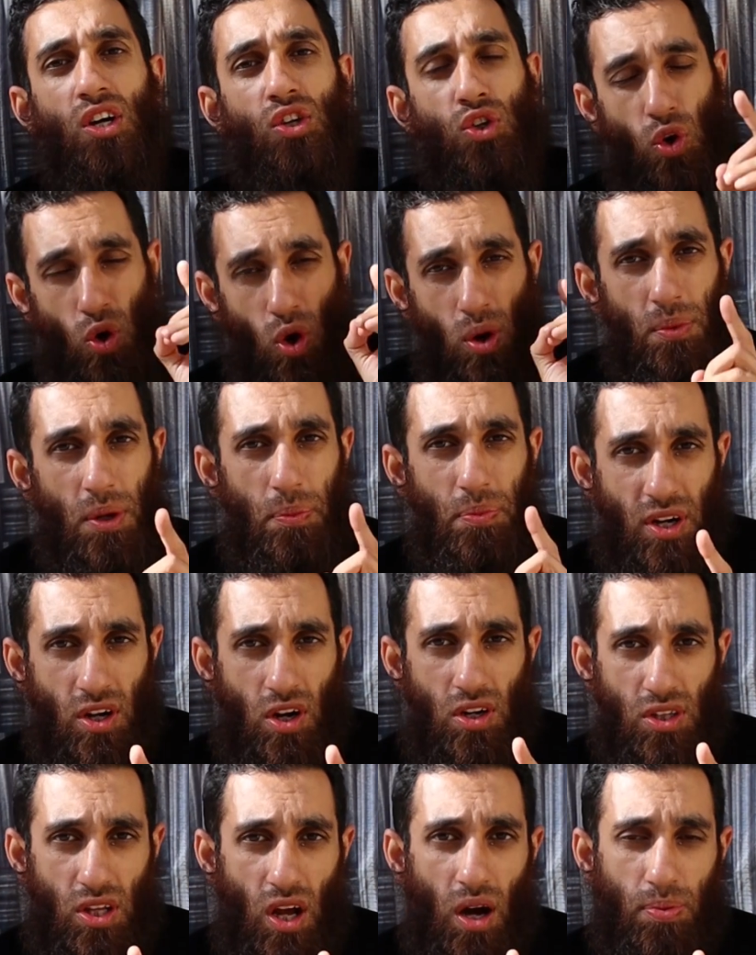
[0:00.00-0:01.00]
to Umar bin
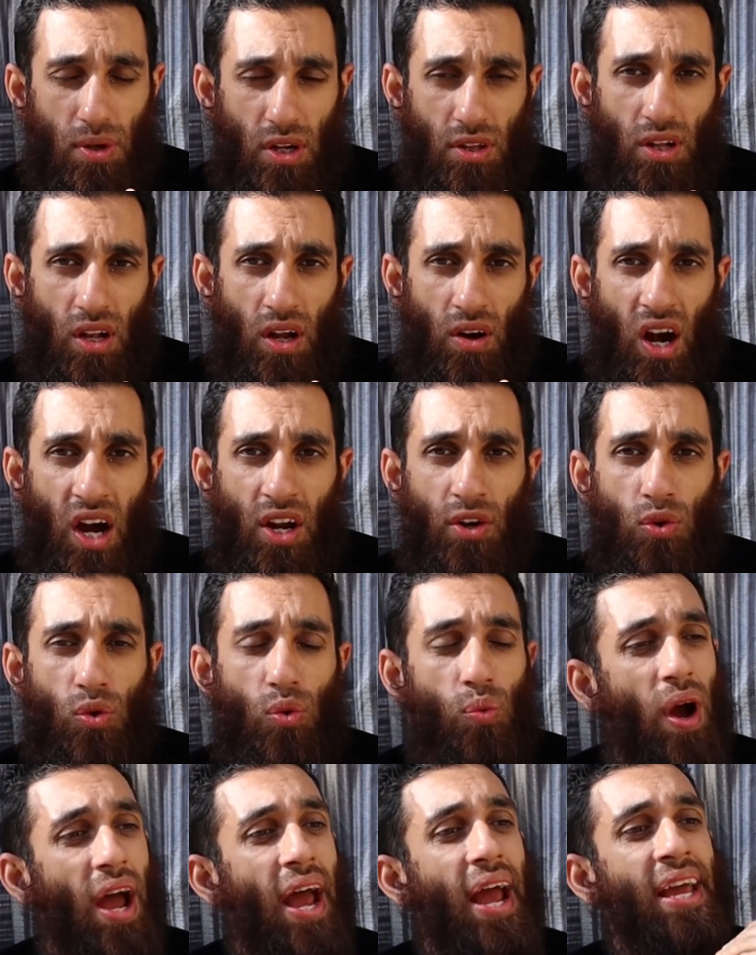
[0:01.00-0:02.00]
Khattab radiallahu
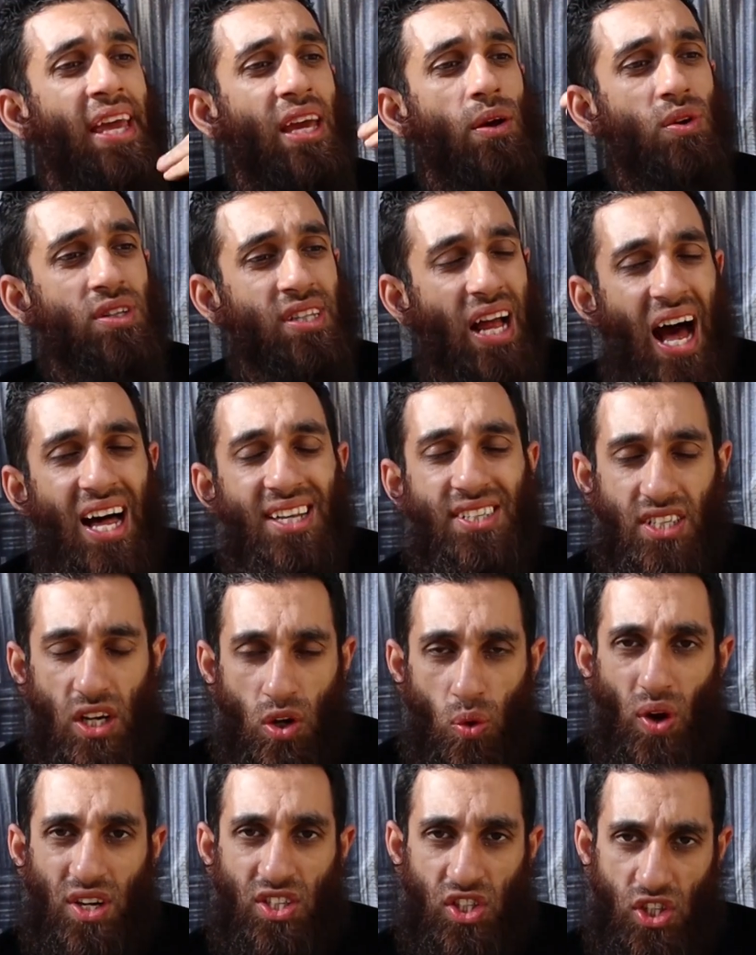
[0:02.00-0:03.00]
anhu, where he was asked
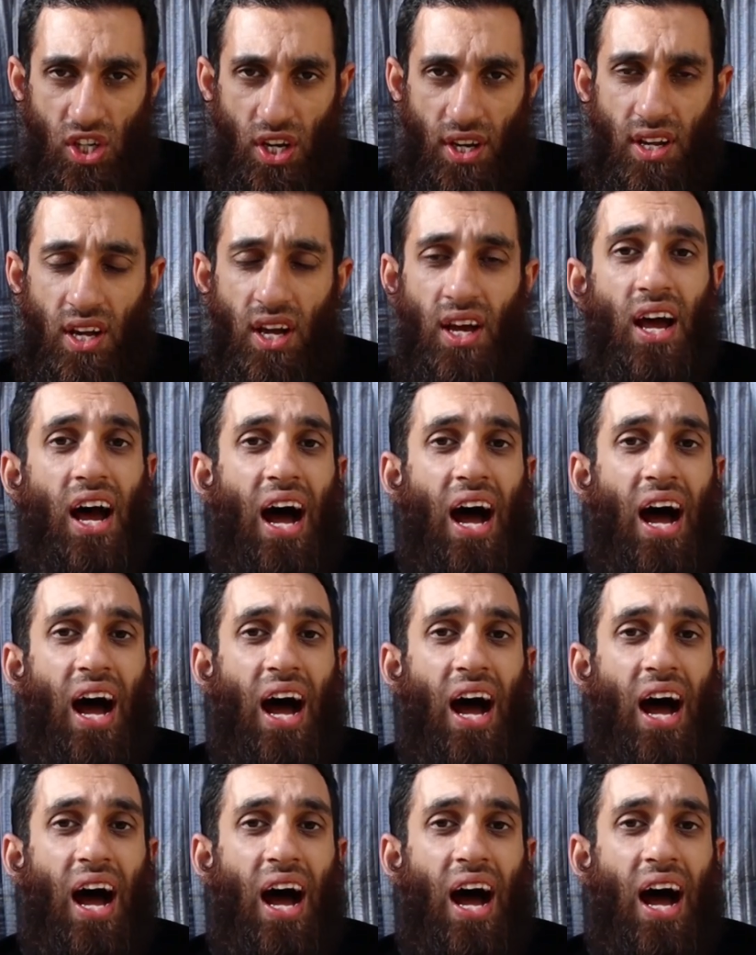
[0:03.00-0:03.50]
a question,